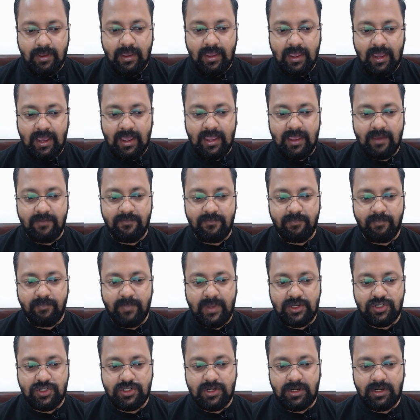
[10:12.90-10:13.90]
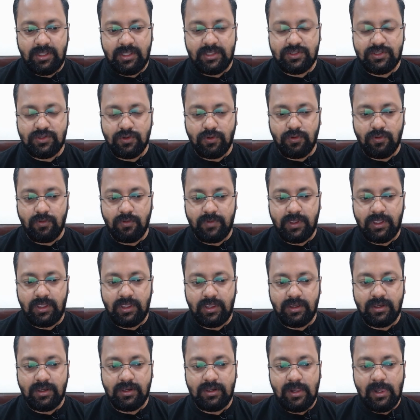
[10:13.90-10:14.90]
I have mentioned this over
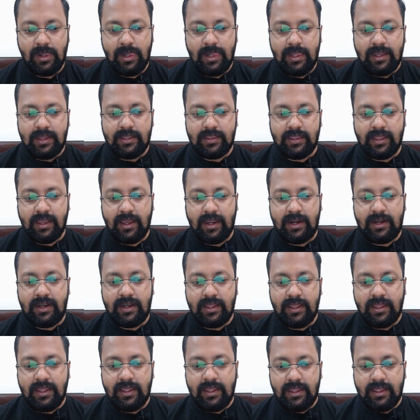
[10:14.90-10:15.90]
here that